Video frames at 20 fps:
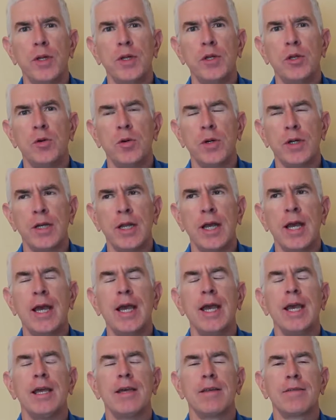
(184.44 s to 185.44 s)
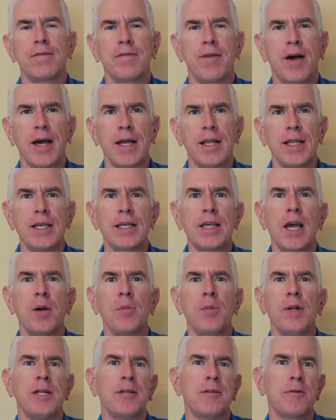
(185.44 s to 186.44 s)
doing is finally
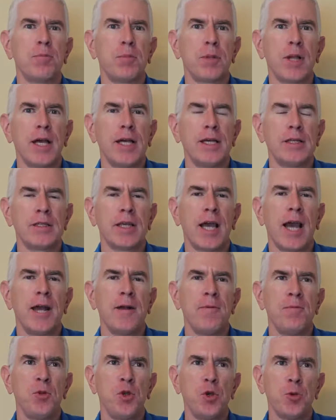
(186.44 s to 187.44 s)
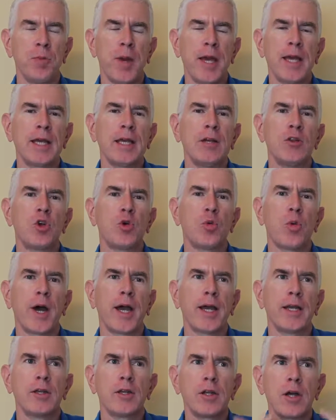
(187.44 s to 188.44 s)
coming into place, and you're making the
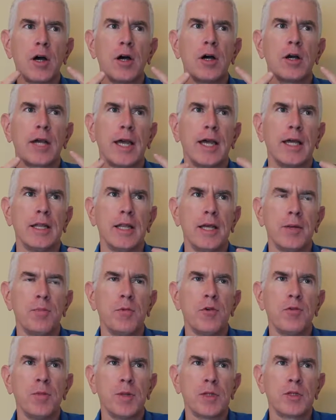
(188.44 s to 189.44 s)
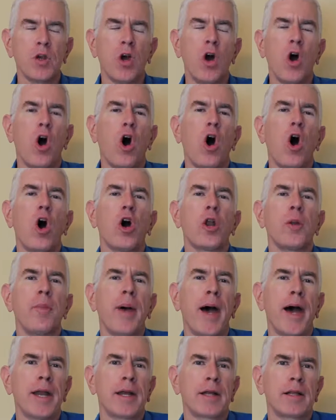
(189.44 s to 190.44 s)
right tongue and lip movements
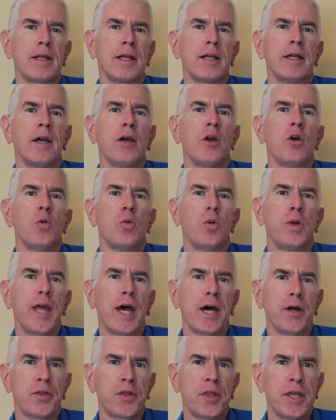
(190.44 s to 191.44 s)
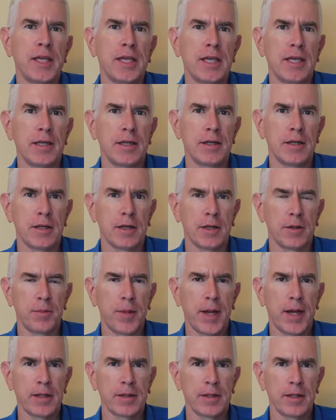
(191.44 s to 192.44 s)
automatically without thinking
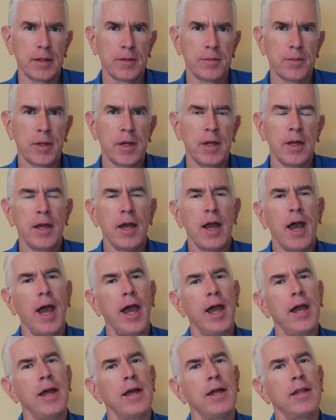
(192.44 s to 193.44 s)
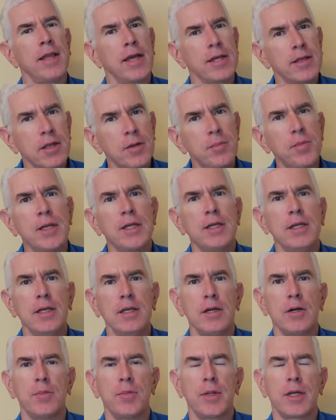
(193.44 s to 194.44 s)
about them. And that's a big
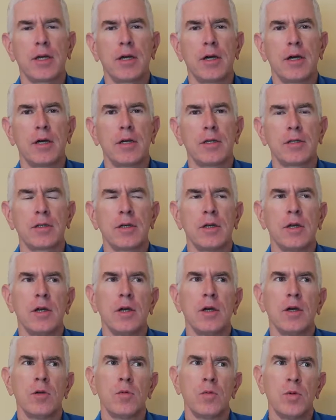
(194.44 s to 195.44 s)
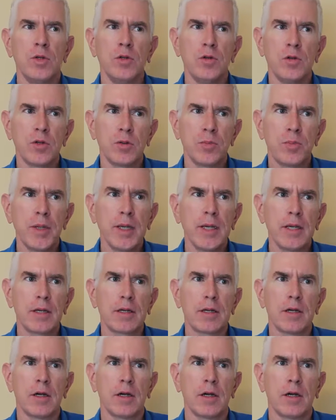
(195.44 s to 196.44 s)
deal, because when you
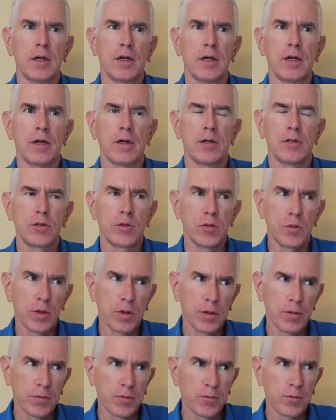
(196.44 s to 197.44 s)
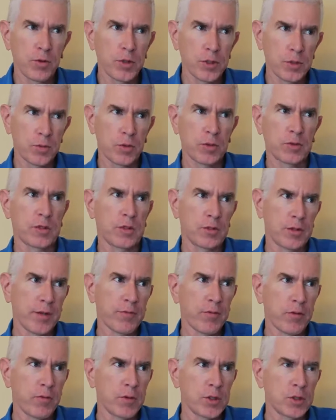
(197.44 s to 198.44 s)
speak to a French person, you
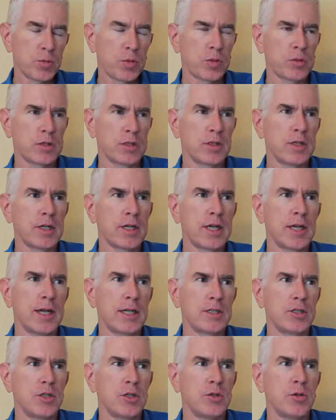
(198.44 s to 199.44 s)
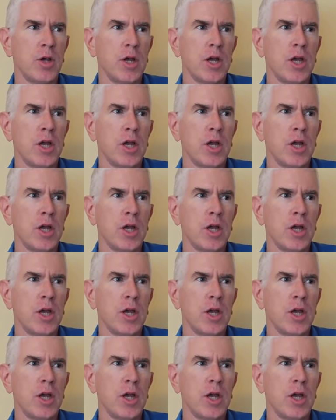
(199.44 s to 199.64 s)
have a French person looking at you,